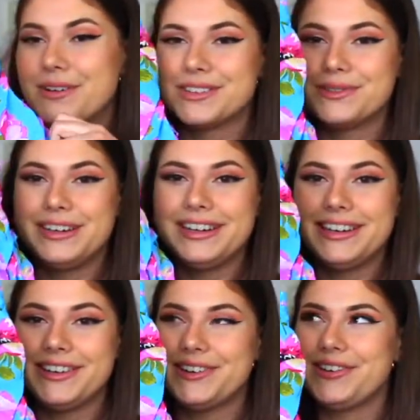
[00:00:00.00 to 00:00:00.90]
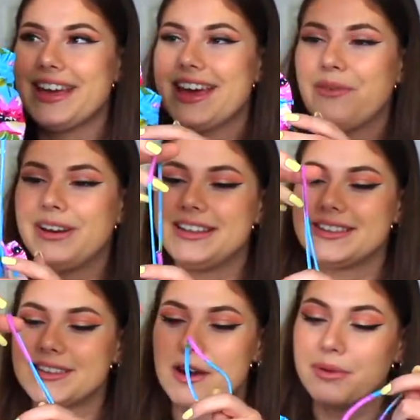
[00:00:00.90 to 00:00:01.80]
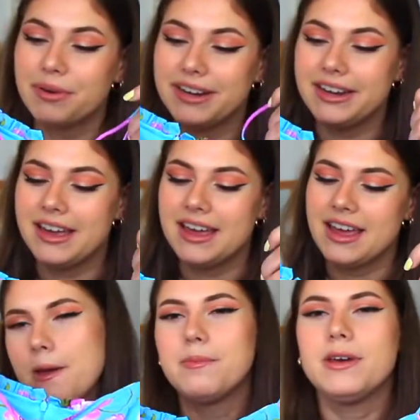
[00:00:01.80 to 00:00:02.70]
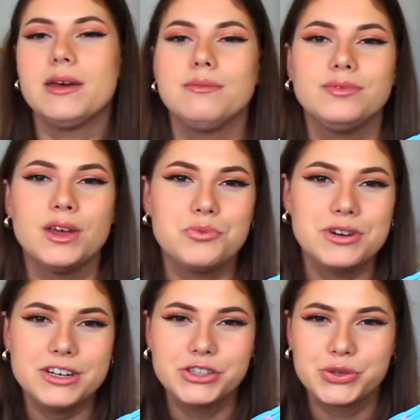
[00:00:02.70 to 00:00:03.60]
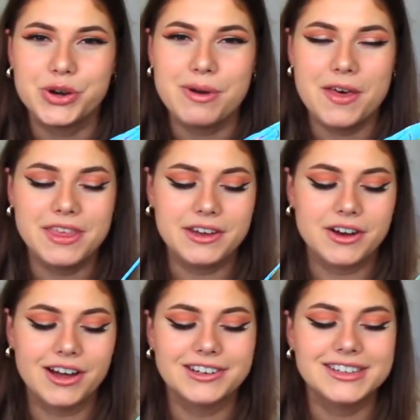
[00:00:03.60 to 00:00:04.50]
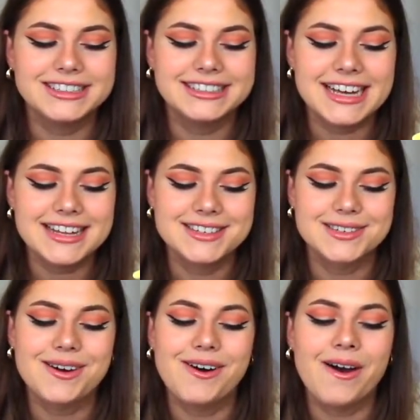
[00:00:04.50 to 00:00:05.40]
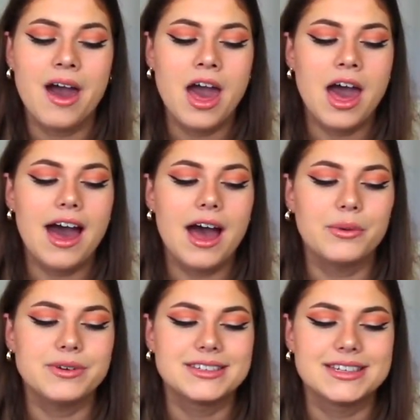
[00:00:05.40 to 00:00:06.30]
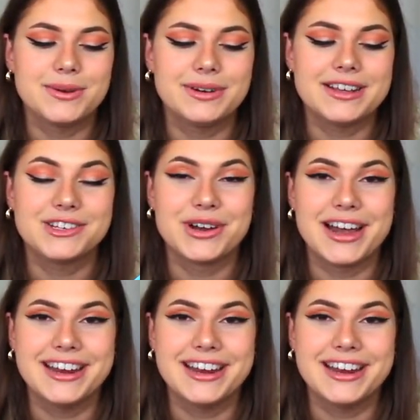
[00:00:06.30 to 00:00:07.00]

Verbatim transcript: are really cute and really summery, but I'm not really sure about the colors yet, so I will see when I try it